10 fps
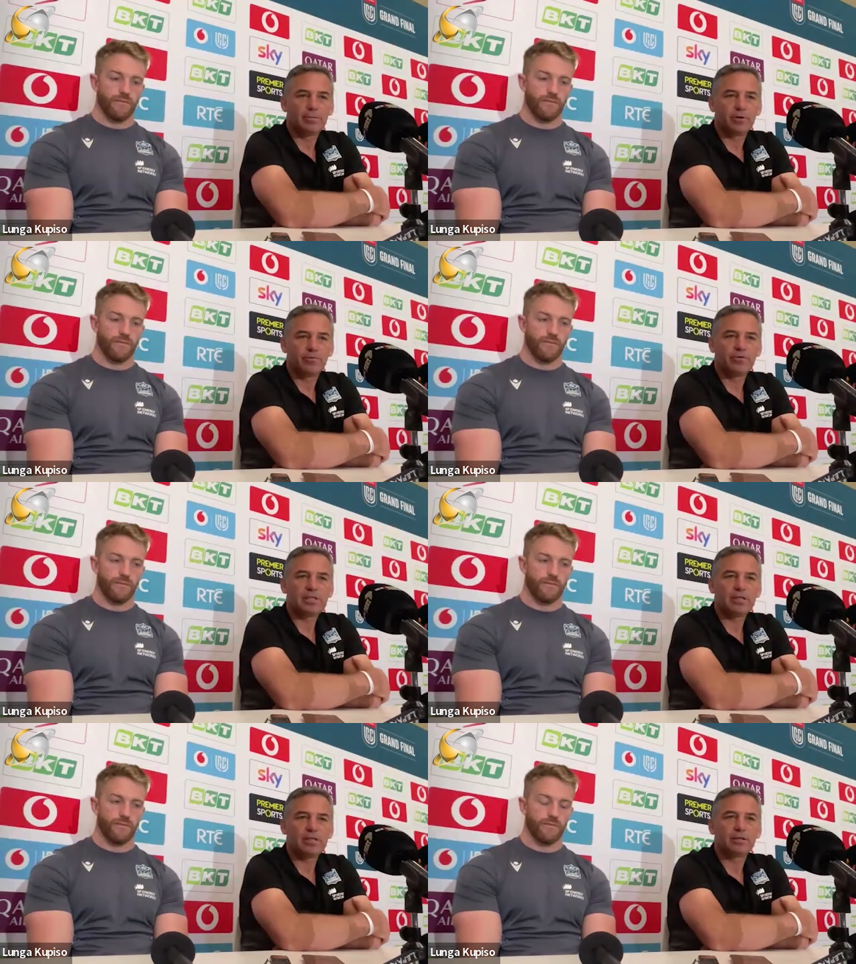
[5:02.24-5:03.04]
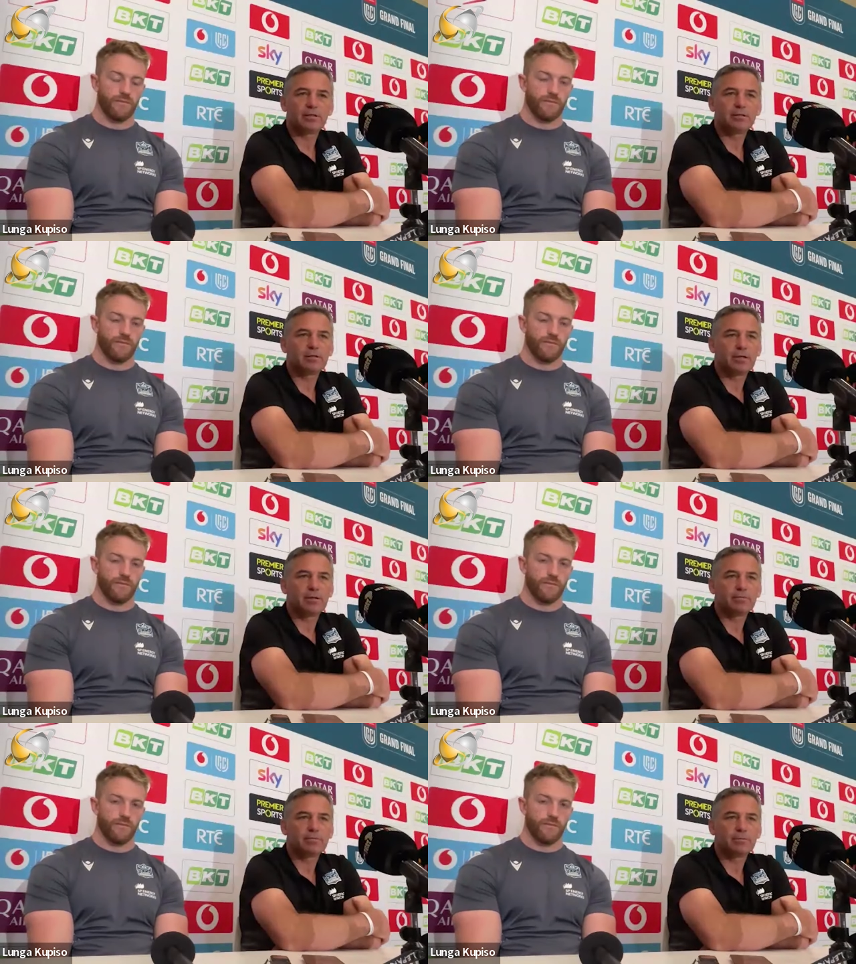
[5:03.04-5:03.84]
Speaker 1: obviously,
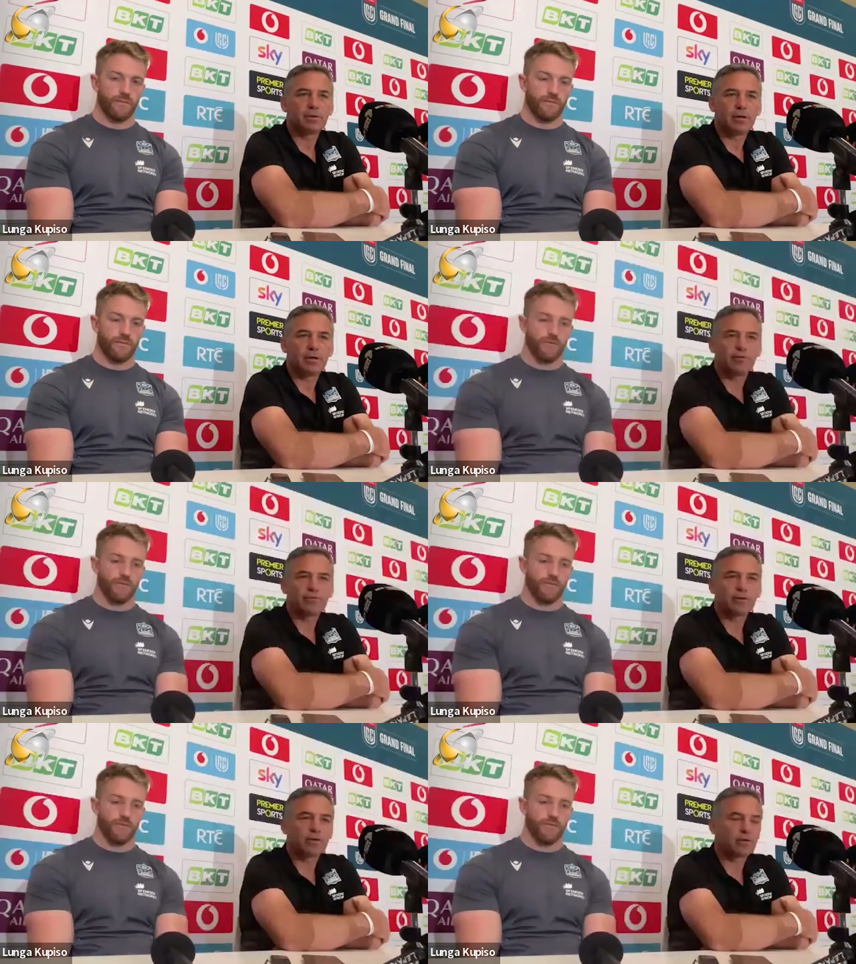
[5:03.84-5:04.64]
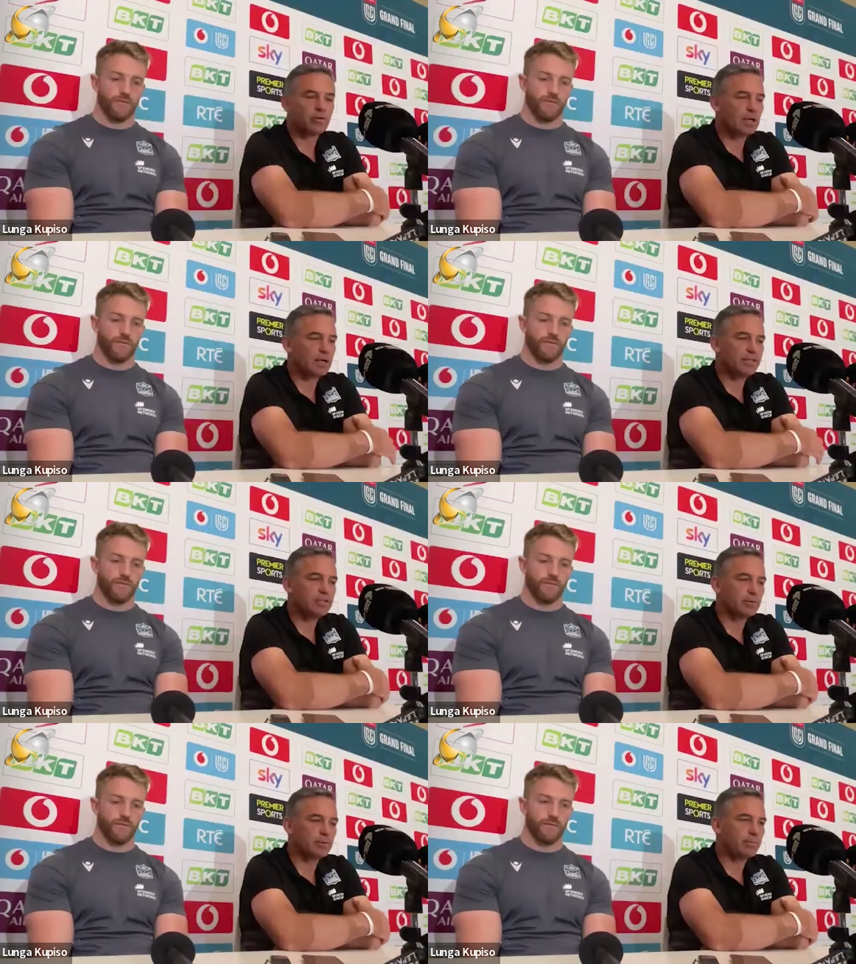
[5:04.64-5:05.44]
I've got a good
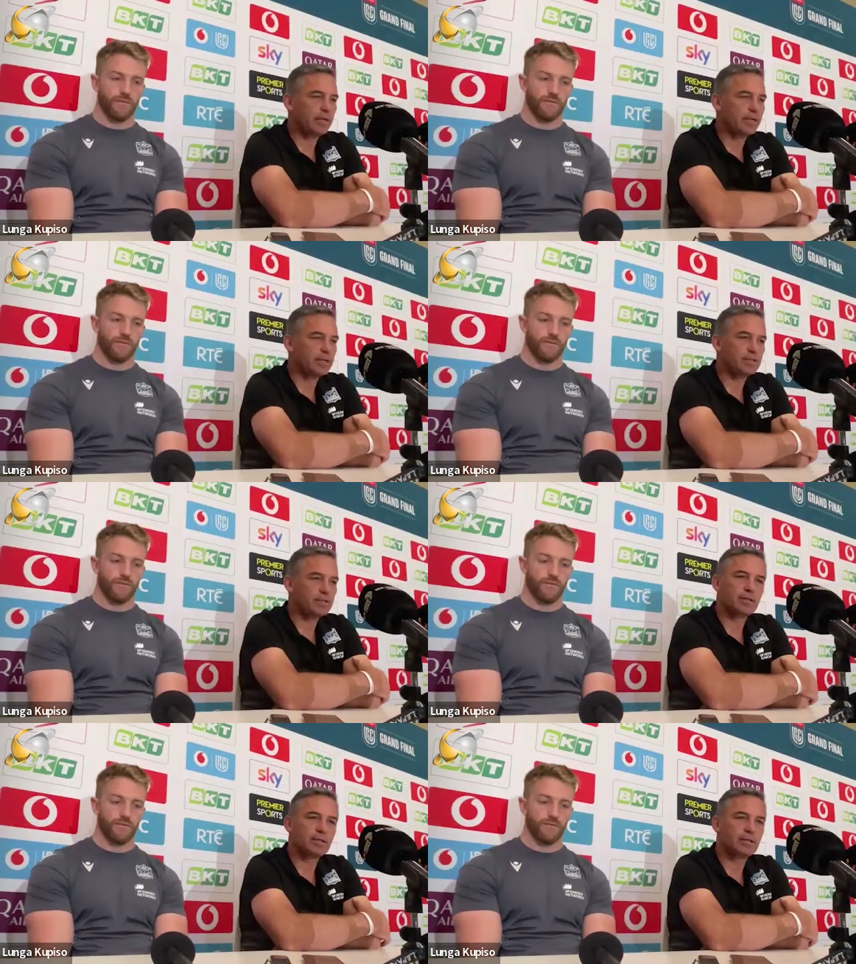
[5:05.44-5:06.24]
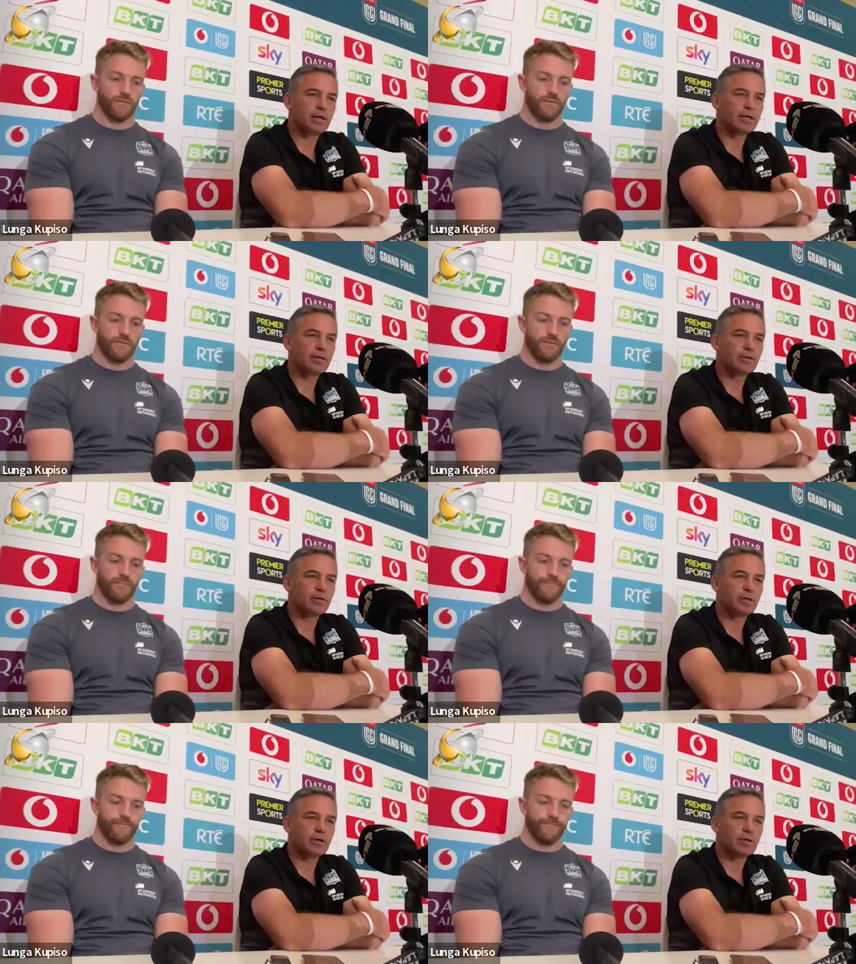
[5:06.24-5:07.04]
relation with the players, and they
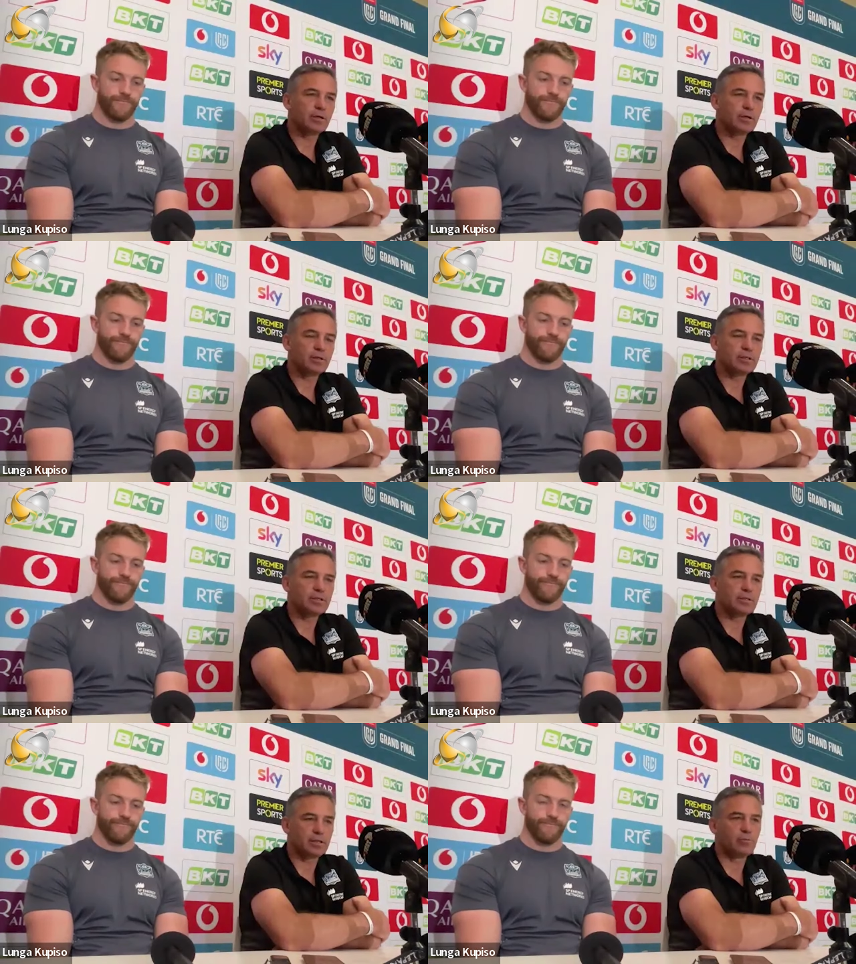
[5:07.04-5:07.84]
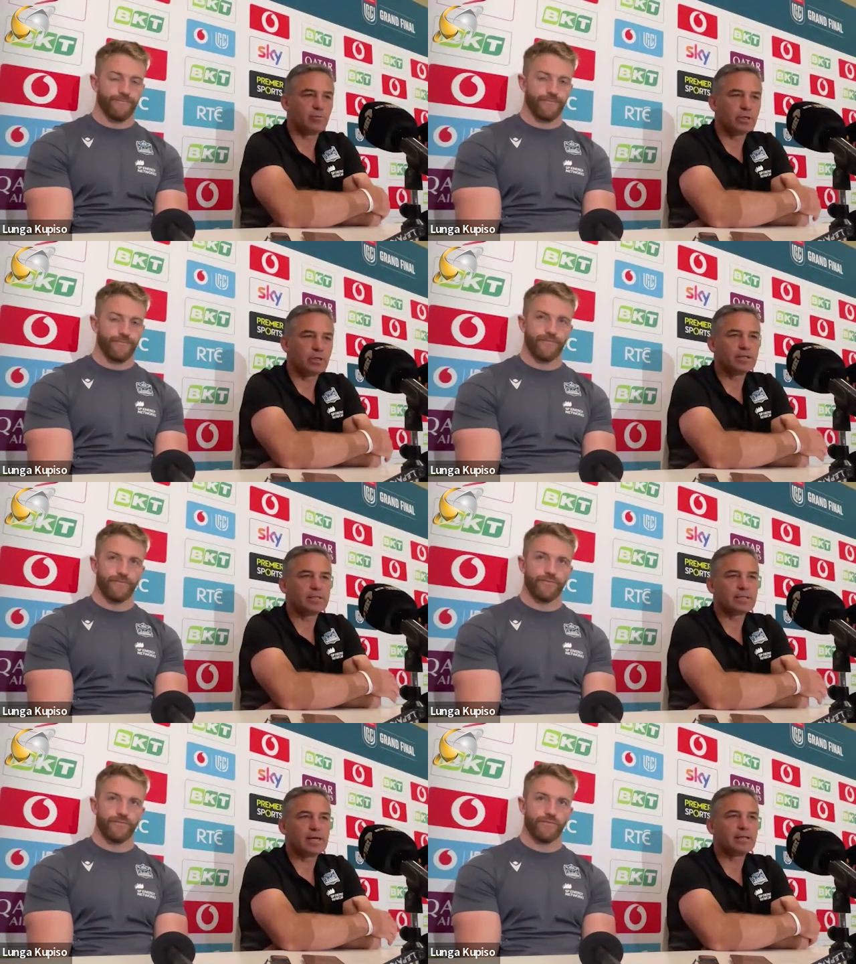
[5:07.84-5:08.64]
would
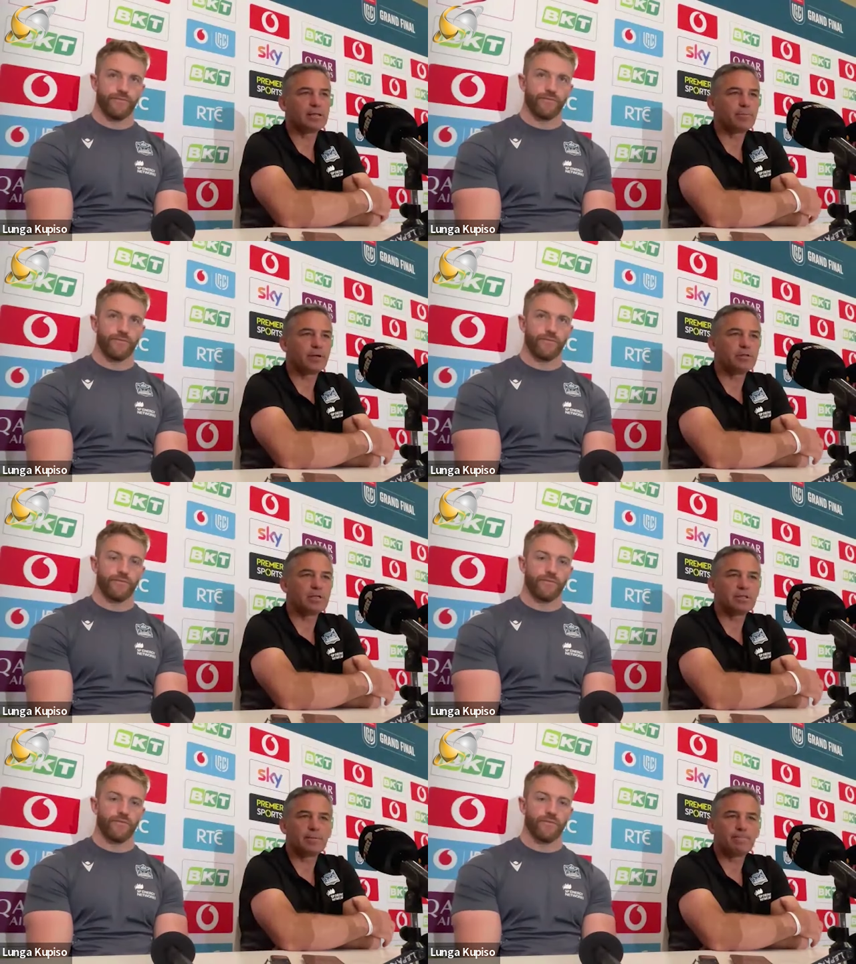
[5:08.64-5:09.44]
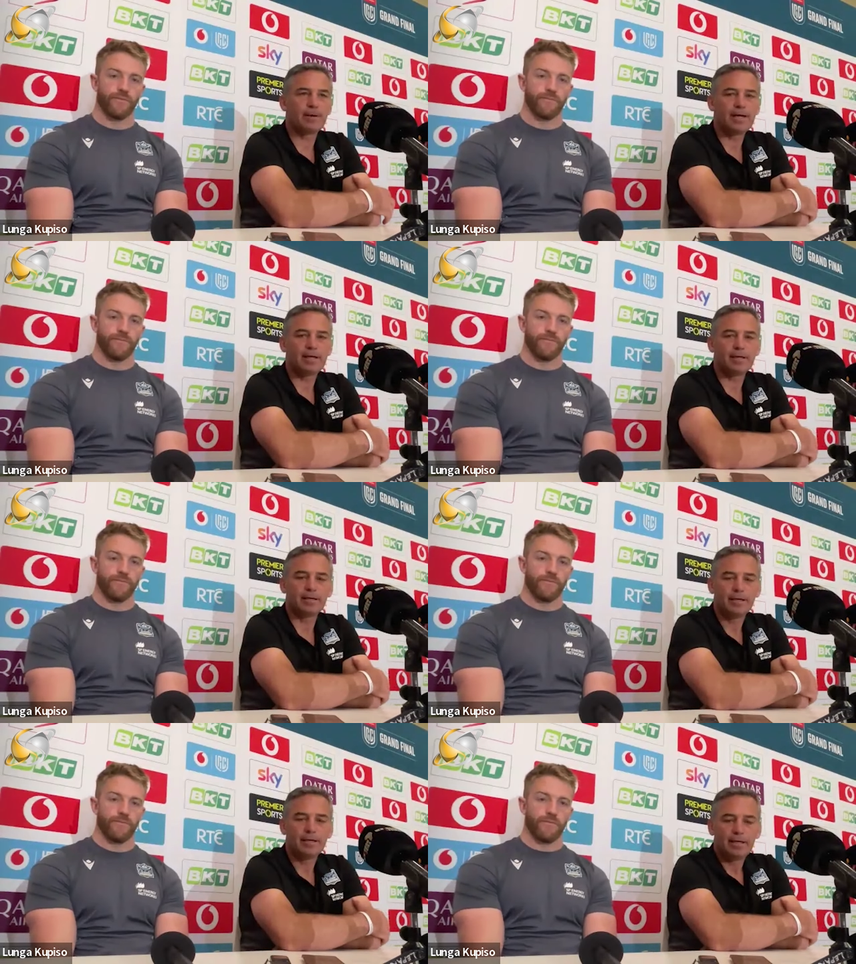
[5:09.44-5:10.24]
understand the process and the plan.